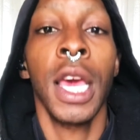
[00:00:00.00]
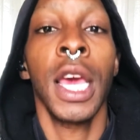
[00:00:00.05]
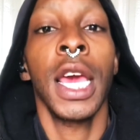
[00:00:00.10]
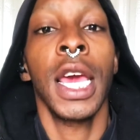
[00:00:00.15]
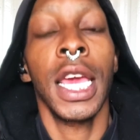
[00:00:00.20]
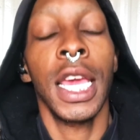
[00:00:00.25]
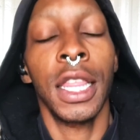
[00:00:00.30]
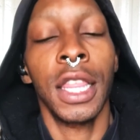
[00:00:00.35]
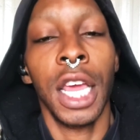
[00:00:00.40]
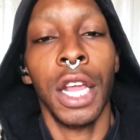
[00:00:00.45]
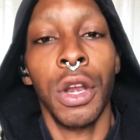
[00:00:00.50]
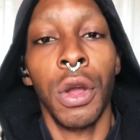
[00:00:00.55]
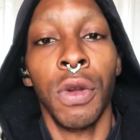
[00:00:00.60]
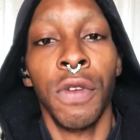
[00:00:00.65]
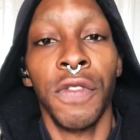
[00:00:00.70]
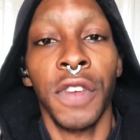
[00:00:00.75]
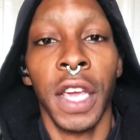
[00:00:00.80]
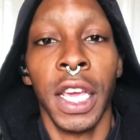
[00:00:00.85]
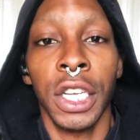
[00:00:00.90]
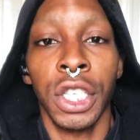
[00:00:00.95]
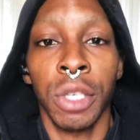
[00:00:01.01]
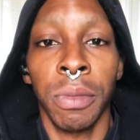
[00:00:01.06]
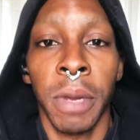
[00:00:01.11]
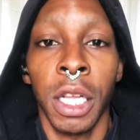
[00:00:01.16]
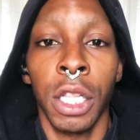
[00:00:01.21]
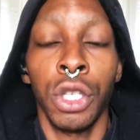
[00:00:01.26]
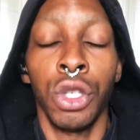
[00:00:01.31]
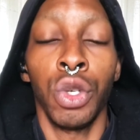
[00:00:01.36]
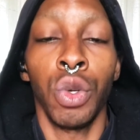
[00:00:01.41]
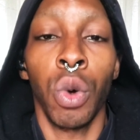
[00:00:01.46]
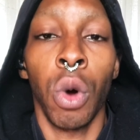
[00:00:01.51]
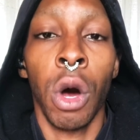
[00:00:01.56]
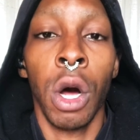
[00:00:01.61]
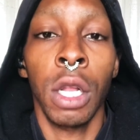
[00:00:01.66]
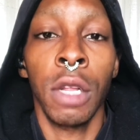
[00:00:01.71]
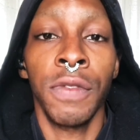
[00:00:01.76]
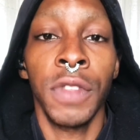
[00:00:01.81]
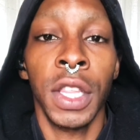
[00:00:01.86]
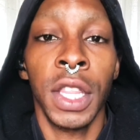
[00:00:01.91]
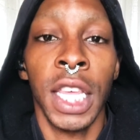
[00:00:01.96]
hit that notification bell, and do all
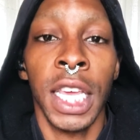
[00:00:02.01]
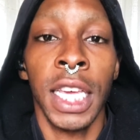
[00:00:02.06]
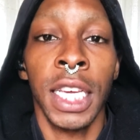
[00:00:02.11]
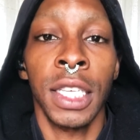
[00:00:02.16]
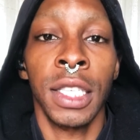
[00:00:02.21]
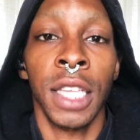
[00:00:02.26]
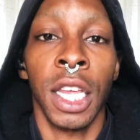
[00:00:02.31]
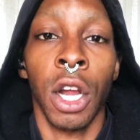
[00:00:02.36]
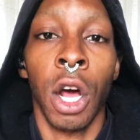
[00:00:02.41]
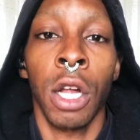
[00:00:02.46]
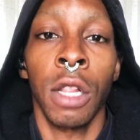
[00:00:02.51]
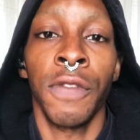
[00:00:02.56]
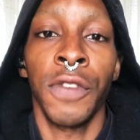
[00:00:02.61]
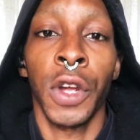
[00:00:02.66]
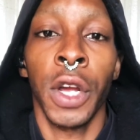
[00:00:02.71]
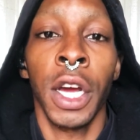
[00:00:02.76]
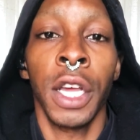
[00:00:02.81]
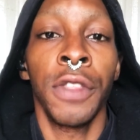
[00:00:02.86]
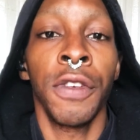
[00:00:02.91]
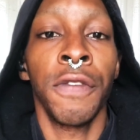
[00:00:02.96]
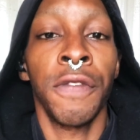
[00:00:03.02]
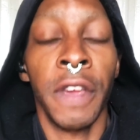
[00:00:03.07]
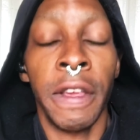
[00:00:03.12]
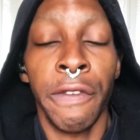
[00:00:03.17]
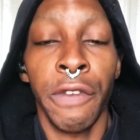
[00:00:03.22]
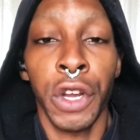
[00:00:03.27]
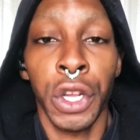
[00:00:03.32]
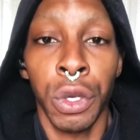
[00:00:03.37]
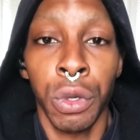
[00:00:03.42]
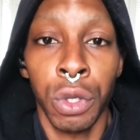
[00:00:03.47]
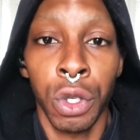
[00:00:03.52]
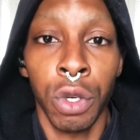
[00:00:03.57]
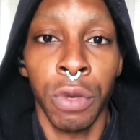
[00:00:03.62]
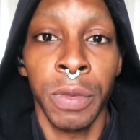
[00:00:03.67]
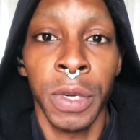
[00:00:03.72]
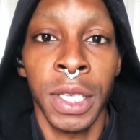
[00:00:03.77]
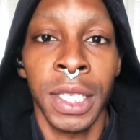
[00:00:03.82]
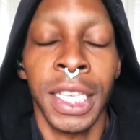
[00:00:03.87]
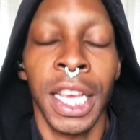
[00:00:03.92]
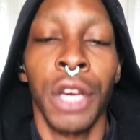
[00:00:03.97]
of the things that all of your other favorite
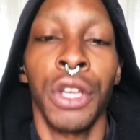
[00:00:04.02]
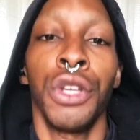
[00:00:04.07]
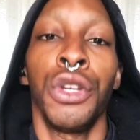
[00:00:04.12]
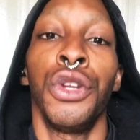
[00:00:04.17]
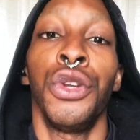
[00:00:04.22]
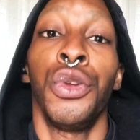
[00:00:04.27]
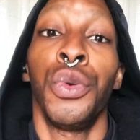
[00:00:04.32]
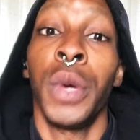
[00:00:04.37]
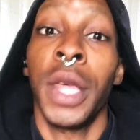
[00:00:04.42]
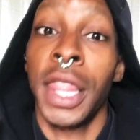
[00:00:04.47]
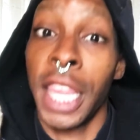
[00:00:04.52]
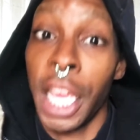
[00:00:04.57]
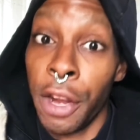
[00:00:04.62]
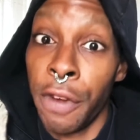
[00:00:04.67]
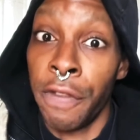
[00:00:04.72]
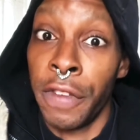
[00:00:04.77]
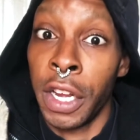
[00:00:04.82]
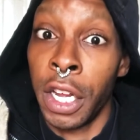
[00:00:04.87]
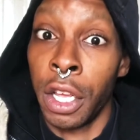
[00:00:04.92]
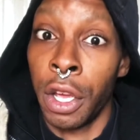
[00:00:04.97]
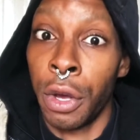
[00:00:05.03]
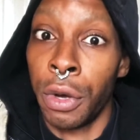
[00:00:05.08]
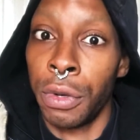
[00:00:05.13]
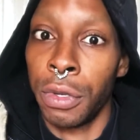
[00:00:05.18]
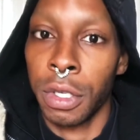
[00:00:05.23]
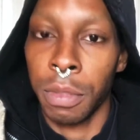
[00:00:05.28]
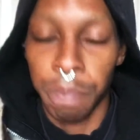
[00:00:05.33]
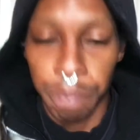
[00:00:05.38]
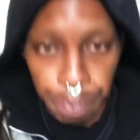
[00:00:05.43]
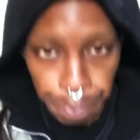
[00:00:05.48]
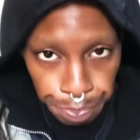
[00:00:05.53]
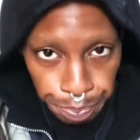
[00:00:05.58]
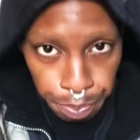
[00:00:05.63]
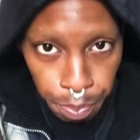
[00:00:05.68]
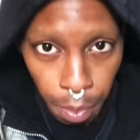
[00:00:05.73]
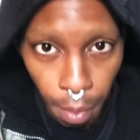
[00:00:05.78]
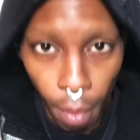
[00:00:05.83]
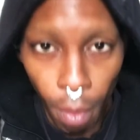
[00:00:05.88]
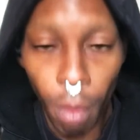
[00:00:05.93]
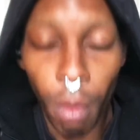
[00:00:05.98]
YouTubers tell you to do in their videos.
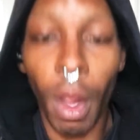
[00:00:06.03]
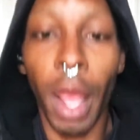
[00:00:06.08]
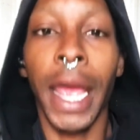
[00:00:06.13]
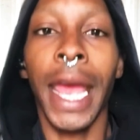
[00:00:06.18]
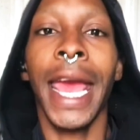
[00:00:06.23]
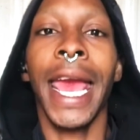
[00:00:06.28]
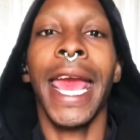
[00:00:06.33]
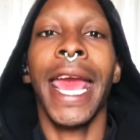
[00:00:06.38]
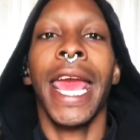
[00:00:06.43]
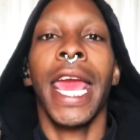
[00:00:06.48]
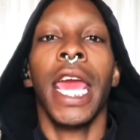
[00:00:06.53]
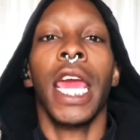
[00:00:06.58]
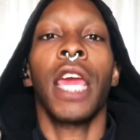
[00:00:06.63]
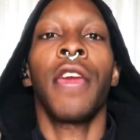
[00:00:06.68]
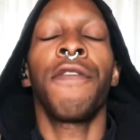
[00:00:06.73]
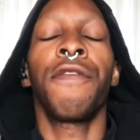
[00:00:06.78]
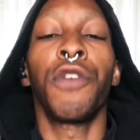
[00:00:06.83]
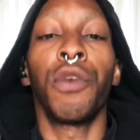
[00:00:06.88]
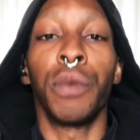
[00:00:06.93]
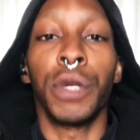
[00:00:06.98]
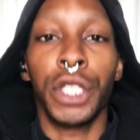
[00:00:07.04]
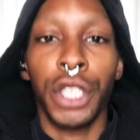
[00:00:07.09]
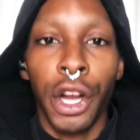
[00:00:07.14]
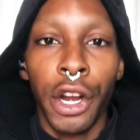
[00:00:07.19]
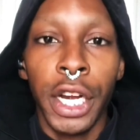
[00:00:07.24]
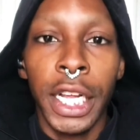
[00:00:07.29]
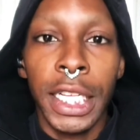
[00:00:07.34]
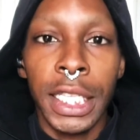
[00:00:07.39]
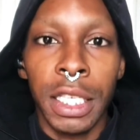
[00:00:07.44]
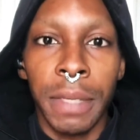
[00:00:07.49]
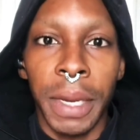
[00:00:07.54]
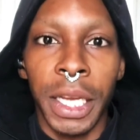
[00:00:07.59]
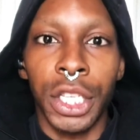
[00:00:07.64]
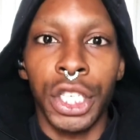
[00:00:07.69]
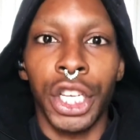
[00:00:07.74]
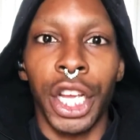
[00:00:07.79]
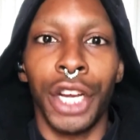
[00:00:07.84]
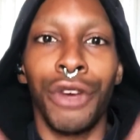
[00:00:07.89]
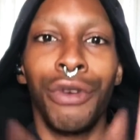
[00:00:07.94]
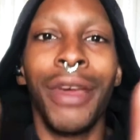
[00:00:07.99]
If you're returning to my
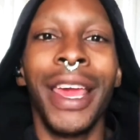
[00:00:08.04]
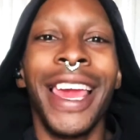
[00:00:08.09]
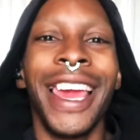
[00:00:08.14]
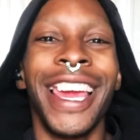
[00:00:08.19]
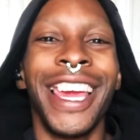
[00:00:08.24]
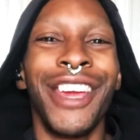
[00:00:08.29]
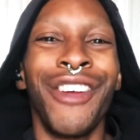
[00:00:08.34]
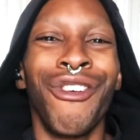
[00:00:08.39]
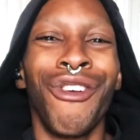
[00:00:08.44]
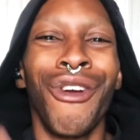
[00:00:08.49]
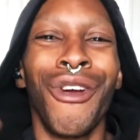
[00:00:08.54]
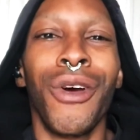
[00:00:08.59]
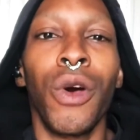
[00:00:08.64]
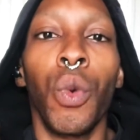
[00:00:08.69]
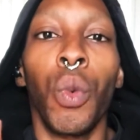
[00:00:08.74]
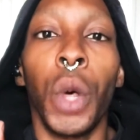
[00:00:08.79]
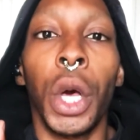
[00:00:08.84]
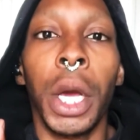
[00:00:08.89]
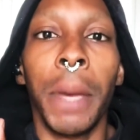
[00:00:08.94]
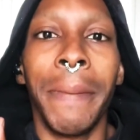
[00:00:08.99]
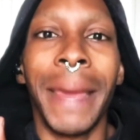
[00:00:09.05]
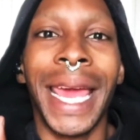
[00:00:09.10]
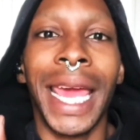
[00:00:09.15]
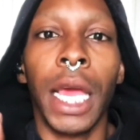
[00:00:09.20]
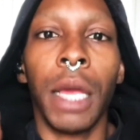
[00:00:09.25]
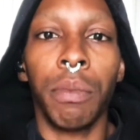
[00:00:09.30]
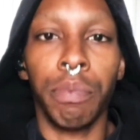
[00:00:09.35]
channel, hey girl, welcome back.